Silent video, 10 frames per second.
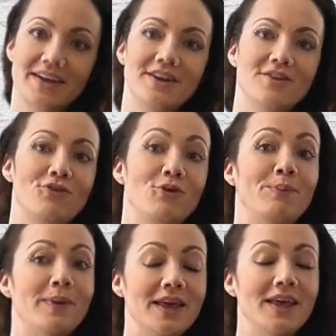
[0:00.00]
the
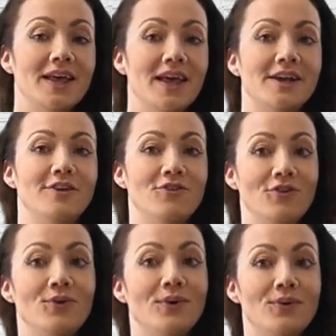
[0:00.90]
2p and the
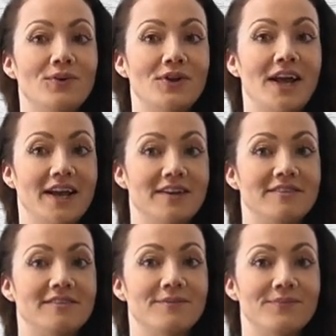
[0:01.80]

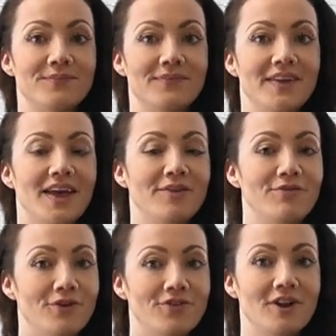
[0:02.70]
2x. At
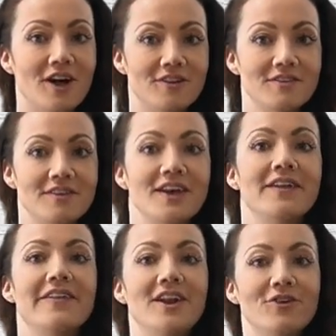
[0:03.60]
first glance
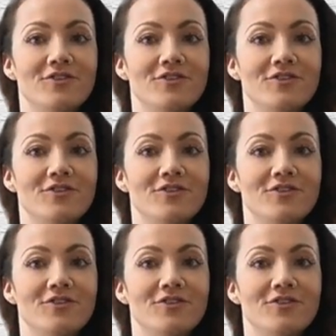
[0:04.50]
they look